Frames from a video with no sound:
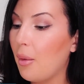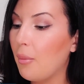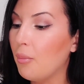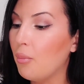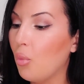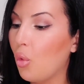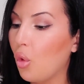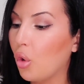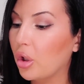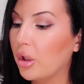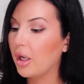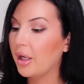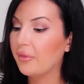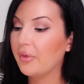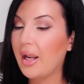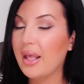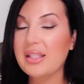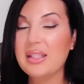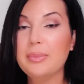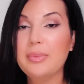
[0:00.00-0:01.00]
more of
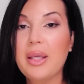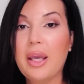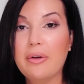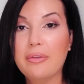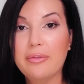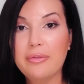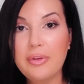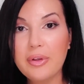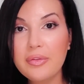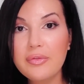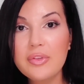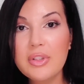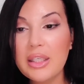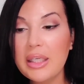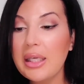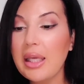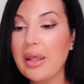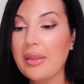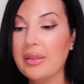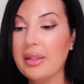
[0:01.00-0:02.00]
an SPF
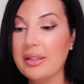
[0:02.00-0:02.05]
50.